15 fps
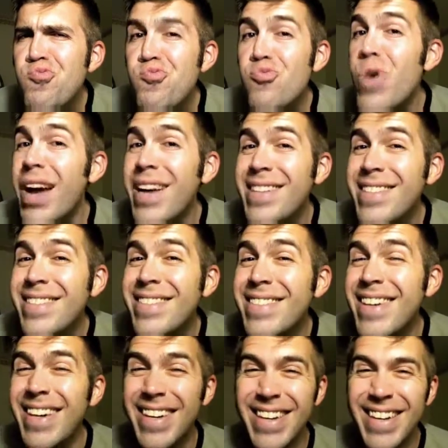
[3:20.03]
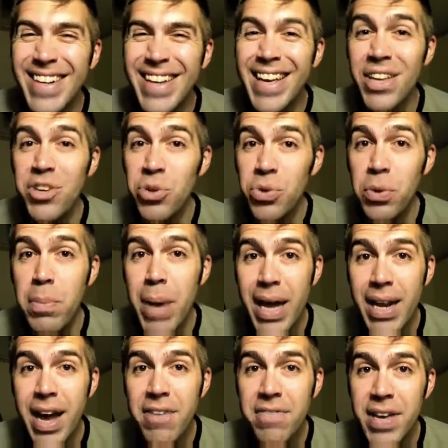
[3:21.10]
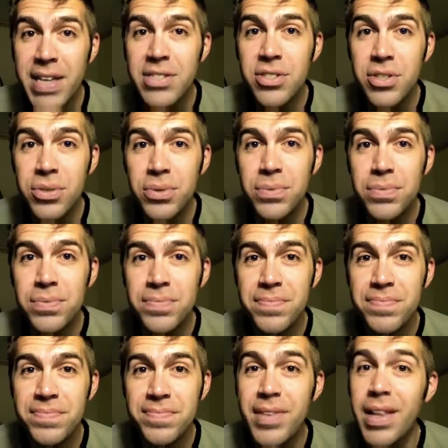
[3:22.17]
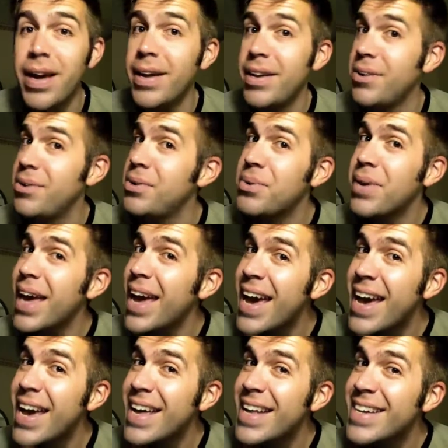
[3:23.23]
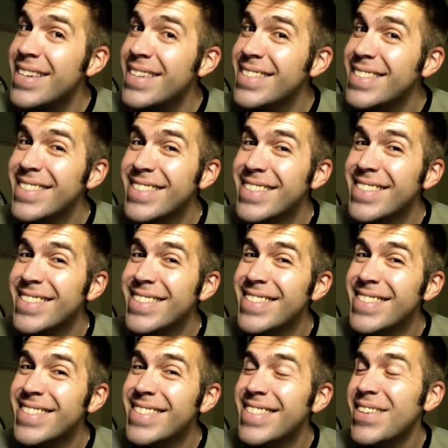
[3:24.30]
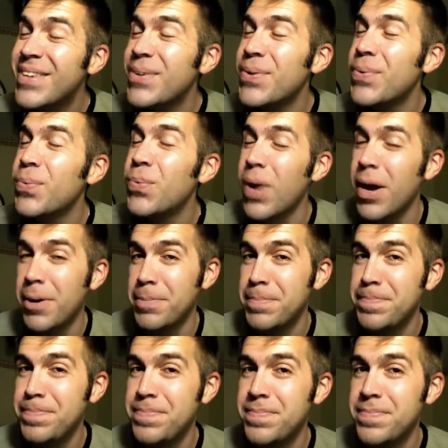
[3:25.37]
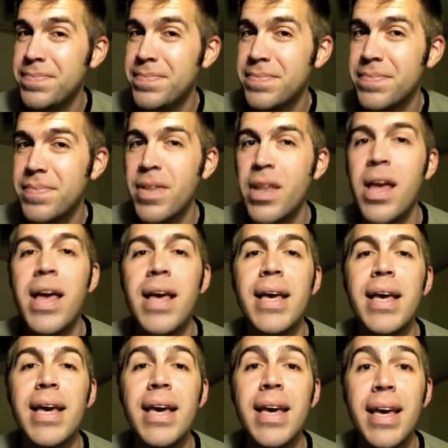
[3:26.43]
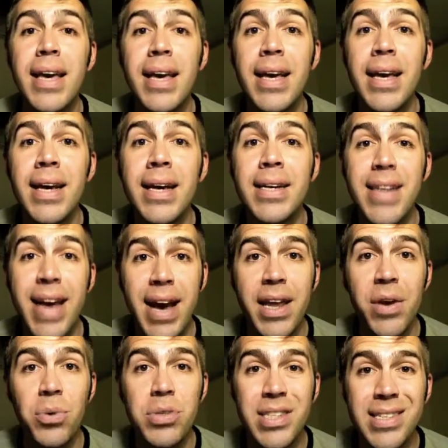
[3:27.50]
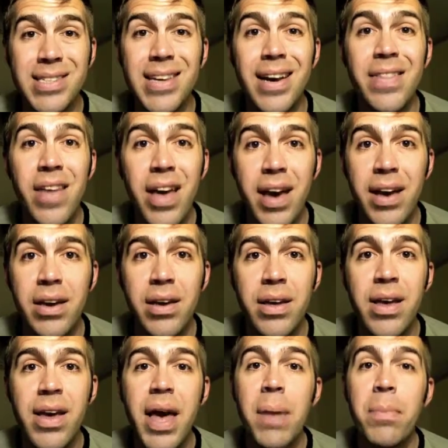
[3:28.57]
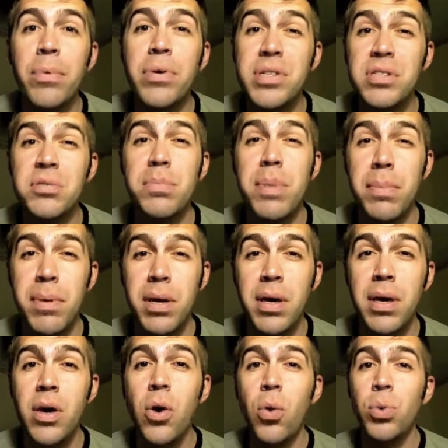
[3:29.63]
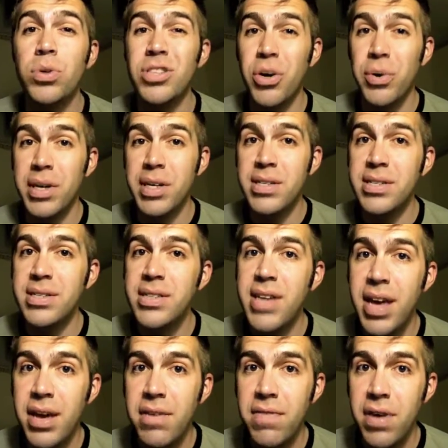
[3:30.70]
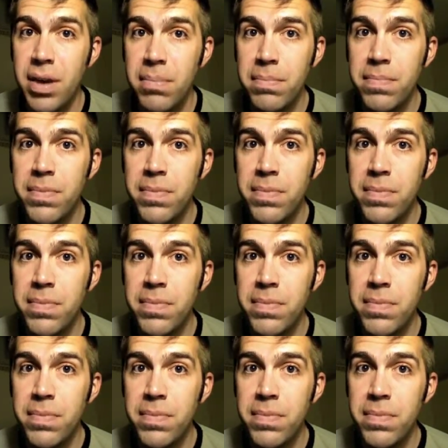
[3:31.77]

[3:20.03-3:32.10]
Right? Can you do a bad guy face too? I know you can. Well, King Daddy was inside the egg, and Princess Pippy was going to save him.